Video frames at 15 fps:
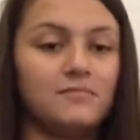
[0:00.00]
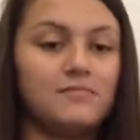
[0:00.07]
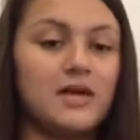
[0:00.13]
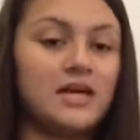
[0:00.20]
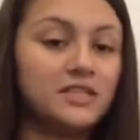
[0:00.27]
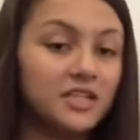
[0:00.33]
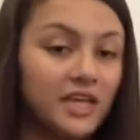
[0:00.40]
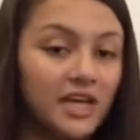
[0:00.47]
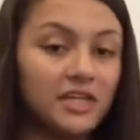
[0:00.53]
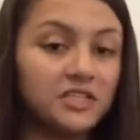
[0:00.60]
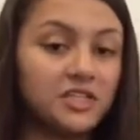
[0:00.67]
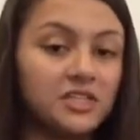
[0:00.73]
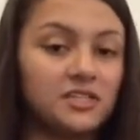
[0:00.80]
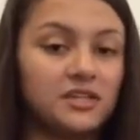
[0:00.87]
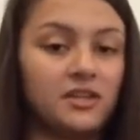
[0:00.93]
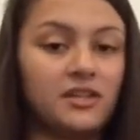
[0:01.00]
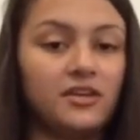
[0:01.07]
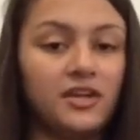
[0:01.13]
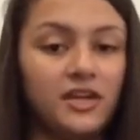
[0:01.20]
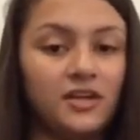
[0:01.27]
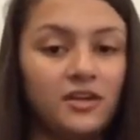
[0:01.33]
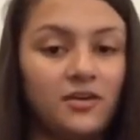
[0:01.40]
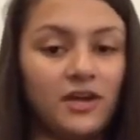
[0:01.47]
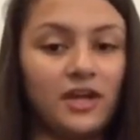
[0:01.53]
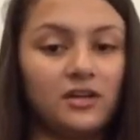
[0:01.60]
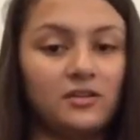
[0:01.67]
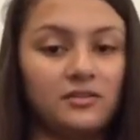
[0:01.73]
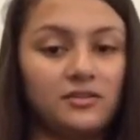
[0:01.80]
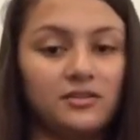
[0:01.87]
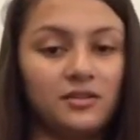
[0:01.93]
Education is another
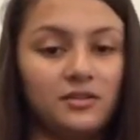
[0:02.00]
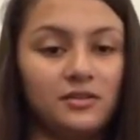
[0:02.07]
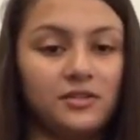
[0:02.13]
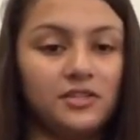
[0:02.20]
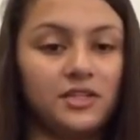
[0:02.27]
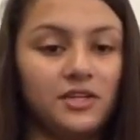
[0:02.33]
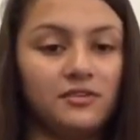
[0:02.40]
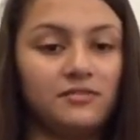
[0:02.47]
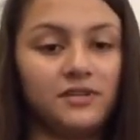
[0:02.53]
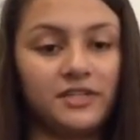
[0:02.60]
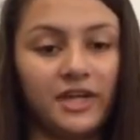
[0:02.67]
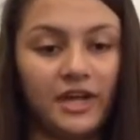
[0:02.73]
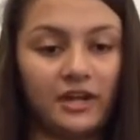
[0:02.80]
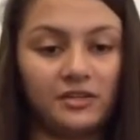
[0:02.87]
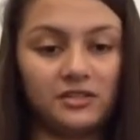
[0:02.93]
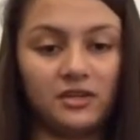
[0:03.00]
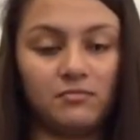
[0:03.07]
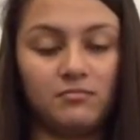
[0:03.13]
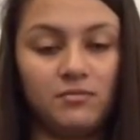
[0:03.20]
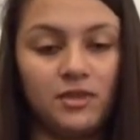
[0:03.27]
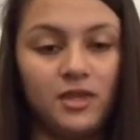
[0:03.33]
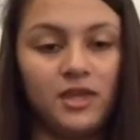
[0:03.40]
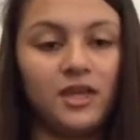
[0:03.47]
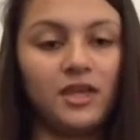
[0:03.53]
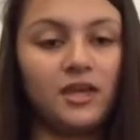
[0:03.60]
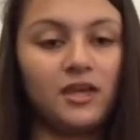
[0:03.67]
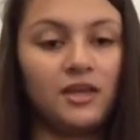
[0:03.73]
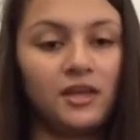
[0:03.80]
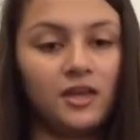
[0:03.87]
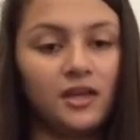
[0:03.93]
indirect solution for terrorism.
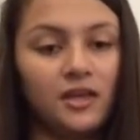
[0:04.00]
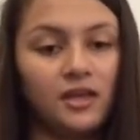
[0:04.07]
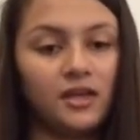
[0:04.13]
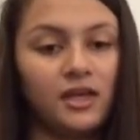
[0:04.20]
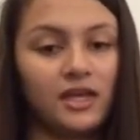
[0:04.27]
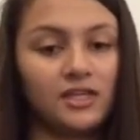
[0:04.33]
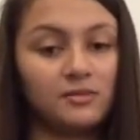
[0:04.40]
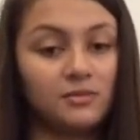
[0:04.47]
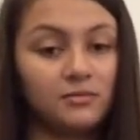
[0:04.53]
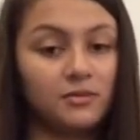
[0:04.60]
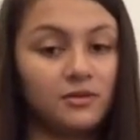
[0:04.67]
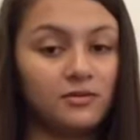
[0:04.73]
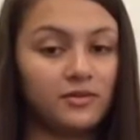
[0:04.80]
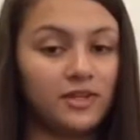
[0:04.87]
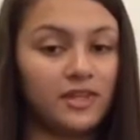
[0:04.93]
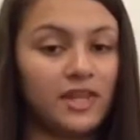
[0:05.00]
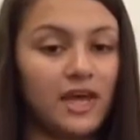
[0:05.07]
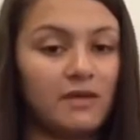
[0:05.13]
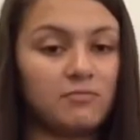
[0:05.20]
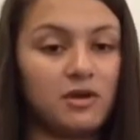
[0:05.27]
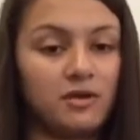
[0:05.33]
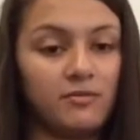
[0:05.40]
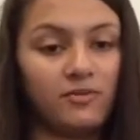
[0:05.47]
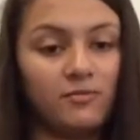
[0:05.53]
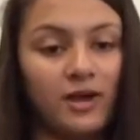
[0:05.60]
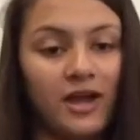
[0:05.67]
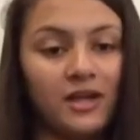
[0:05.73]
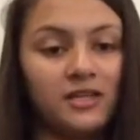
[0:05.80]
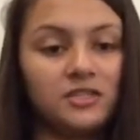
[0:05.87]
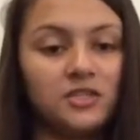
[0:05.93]
It has been proven that by
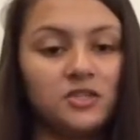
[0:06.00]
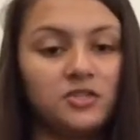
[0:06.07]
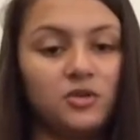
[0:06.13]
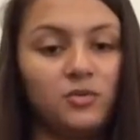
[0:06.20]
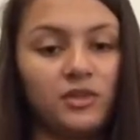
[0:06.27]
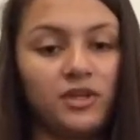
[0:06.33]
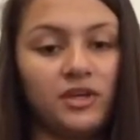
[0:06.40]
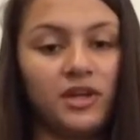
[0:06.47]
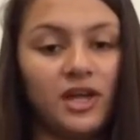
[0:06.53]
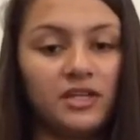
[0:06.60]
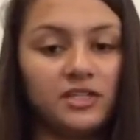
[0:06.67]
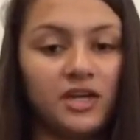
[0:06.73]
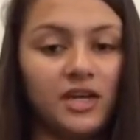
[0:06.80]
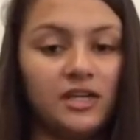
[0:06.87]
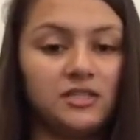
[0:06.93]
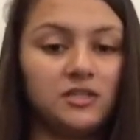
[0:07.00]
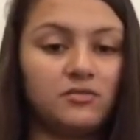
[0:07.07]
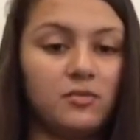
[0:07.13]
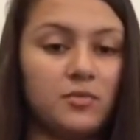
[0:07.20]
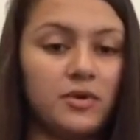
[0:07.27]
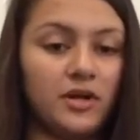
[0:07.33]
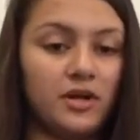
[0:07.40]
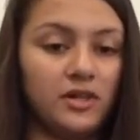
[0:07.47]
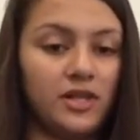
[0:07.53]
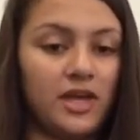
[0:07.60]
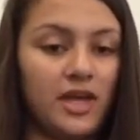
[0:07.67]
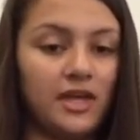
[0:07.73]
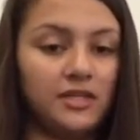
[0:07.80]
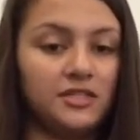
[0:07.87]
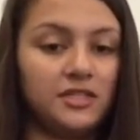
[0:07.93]
providing children with a good education from an early
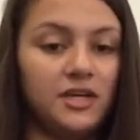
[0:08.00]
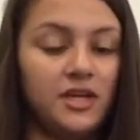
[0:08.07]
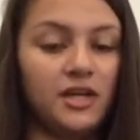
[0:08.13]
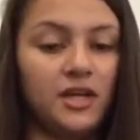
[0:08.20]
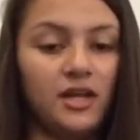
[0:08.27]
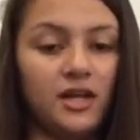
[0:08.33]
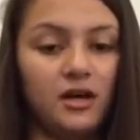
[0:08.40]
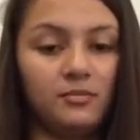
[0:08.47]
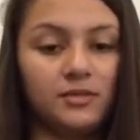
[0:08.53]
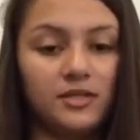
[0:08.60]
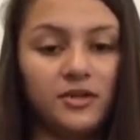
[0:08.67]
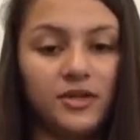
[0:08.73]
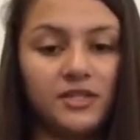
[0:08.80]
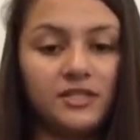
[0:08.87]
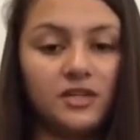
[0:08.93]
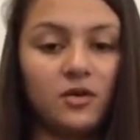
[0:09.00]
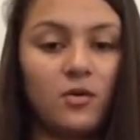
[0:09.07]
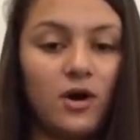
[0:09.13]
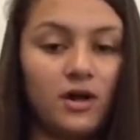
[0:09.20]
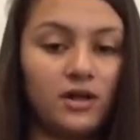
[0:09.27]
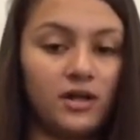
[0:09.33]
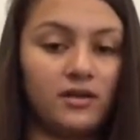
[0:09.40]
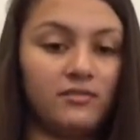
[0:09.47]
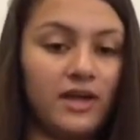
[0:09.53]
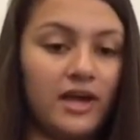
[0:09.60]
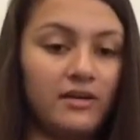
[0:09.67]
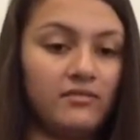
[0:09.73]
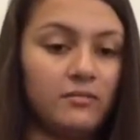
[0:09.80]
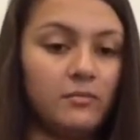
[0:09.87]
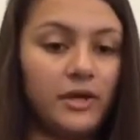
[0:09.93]
age, it helps increase their quality of
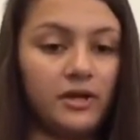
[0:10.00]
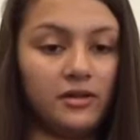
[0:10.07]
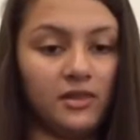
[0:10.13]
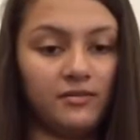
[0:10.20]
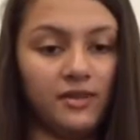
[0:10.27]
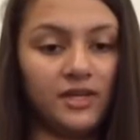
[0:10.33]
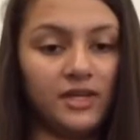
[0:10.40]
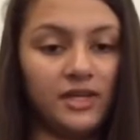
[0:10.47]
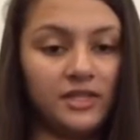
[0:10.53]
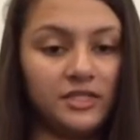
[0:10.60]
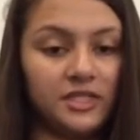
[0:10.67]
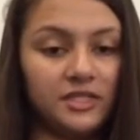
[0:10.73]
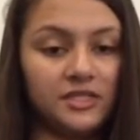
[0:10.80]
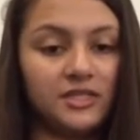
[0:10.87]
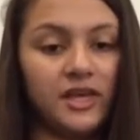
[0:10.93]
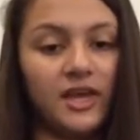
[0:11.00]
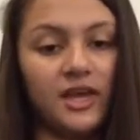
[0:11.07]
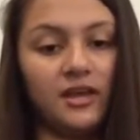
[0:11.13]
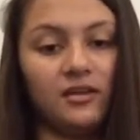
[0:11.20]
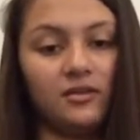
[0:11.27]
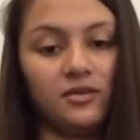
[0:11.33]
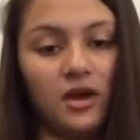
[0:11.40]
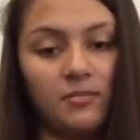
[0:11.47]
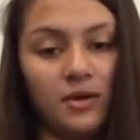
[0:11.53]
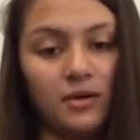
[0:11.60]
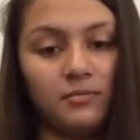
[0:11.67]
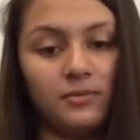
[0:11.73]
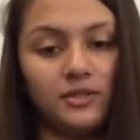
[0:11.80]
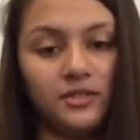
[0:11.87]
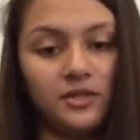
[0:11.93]
life, better living conditions, and job
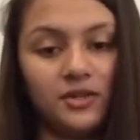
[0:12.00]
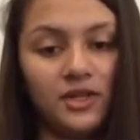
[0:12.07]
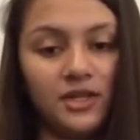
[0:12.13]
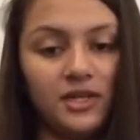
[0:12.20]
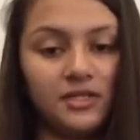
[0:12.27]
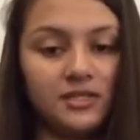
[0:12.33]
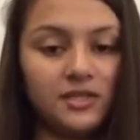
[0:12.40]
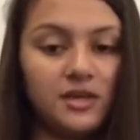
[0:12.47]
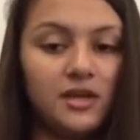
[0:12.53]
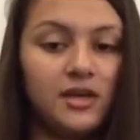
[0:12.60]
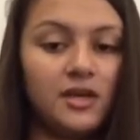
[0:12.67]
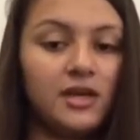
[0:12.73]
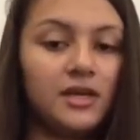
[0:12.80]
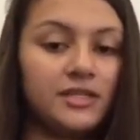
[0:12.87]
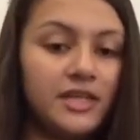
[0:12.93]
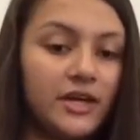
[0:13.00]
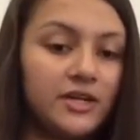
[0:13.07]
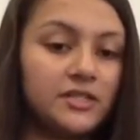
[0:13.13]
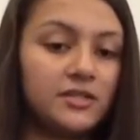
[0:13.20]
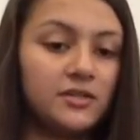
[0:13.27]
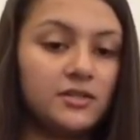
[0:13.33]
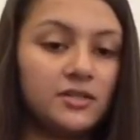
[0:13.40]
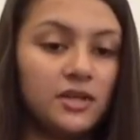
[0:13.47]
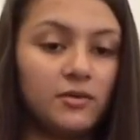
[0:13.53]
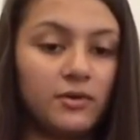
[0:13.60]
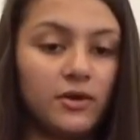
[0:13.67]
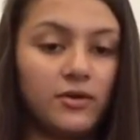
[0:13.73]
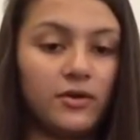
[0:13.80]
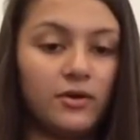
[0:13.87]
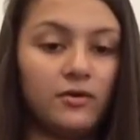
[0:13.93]
opportunities. Terrorists usually
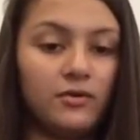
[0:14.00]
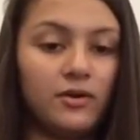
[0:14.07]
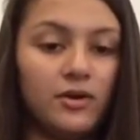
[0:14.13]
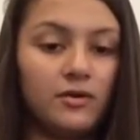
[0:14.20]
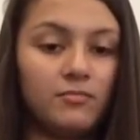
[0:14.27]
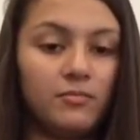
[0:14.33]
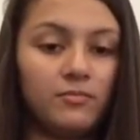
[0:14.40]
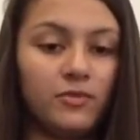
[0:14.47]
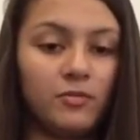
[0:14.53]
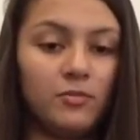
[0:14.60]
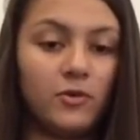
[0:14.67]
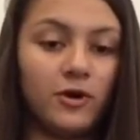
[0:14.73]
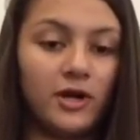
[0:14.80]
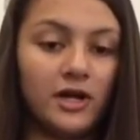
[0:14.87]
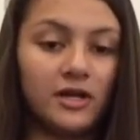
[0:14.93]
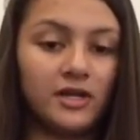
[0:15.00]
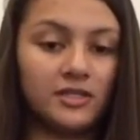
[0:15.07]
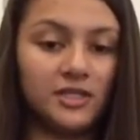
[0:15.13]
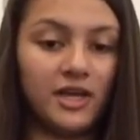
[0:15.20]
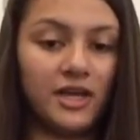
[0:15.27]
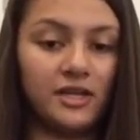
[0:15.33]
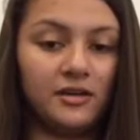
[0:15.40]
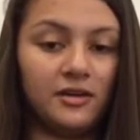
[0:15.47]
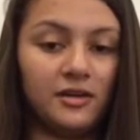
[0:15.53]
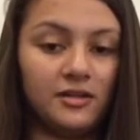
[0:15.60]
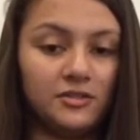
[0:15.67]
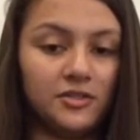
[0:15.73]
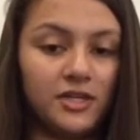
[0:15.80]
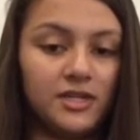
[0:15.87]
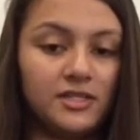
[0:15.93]
recruit from poor, uneducated
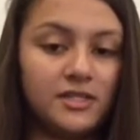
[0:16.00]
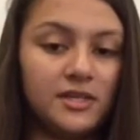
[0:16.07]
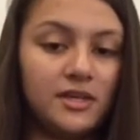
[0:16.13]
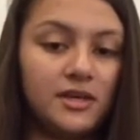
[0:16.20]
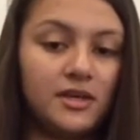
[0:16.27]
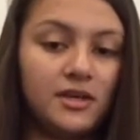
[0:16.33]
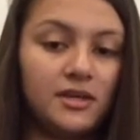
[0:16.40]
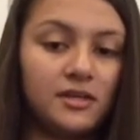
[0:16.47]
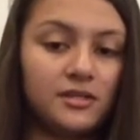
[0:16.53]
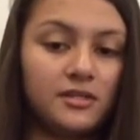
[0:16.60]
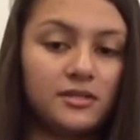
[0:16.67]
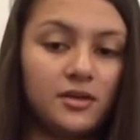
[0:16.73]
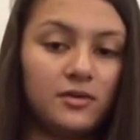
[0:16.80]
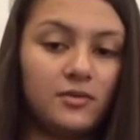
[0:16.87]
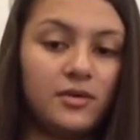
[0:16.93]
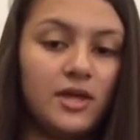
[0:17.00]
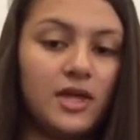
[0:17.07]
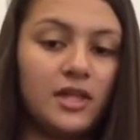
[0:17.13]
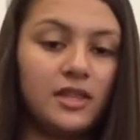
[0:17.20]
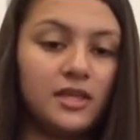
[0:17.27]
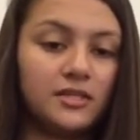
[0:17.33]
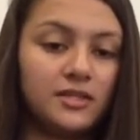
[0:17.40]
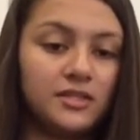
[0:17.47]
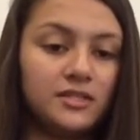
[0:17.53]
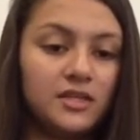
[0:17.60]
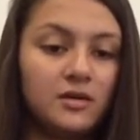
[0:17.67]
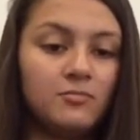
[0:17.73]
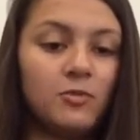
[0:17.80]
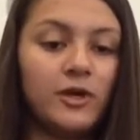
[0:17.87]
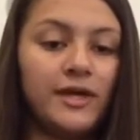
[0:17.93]
countries. So, these are
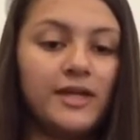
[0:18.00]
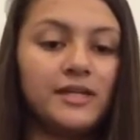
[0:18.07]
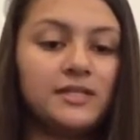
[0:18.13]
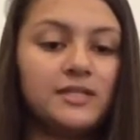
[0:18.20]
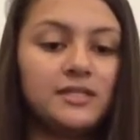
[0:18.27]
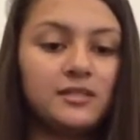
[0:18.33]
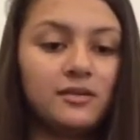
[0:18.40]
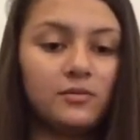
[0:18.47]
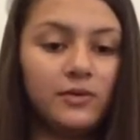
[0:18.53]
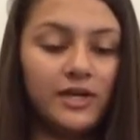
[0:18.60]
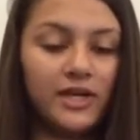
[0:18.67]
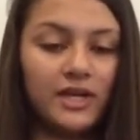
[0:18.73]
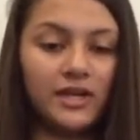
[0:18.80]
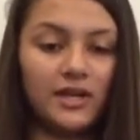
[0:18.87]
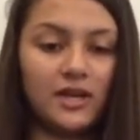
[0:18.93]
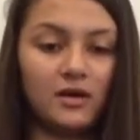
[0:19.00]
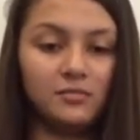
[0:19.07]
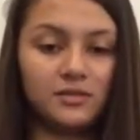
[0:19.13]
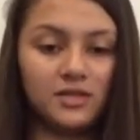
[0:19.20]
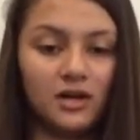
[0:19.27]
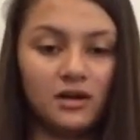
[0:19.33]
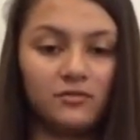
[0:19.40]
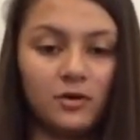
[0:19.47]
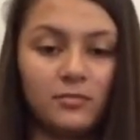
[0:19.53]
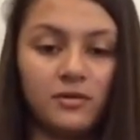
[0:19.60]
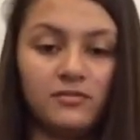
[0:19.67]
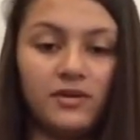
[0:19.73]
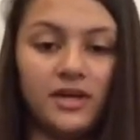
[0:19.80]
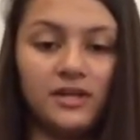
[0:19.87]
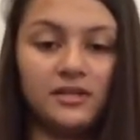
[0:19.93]
some ways we can help solve or
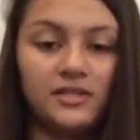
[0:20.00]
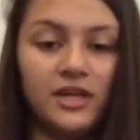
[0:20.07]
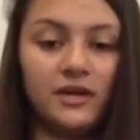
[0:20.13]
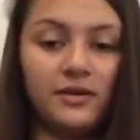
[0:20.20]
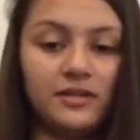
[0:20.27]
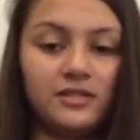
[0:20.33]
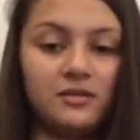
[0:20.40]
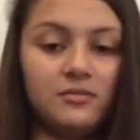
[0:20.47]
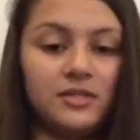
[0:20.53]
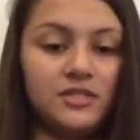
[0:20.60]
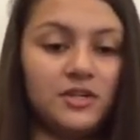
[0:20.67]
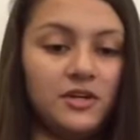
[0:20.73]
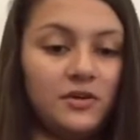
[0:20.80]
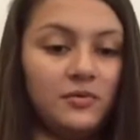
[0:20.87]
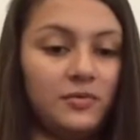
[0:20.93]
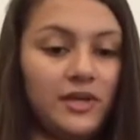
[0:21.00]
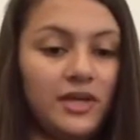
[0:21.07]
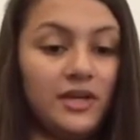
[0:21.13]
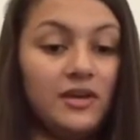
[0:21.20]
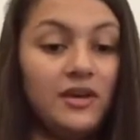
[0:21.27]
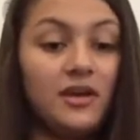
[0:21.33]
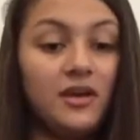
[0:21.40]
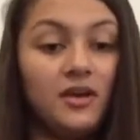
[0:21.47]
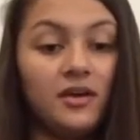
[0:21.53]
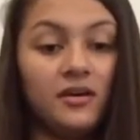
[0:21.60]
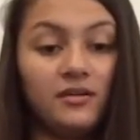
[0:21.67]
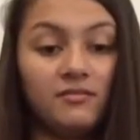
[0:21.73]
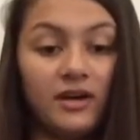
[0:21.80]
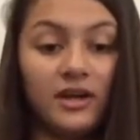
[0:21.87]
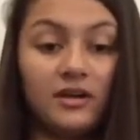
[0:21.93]
prevent terrorism until we
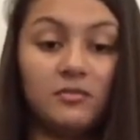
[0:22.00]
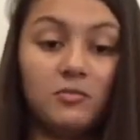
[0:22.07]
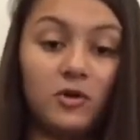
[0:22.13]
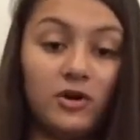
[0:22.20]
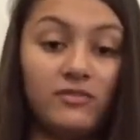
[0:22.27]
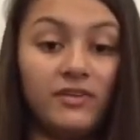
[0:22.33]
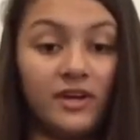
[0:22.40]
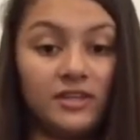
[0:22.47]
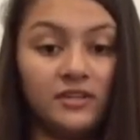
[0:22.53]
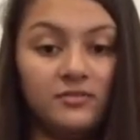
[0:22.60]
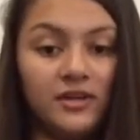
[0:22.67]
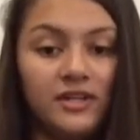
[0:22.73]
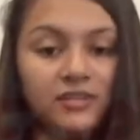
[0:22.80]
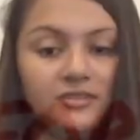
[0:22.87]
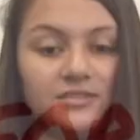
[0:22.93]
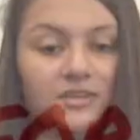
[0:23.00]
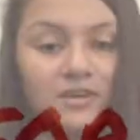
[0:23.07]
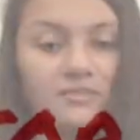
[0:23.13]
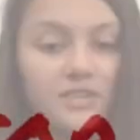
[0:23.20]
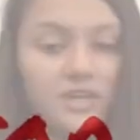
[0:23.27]
find a more effective way to solve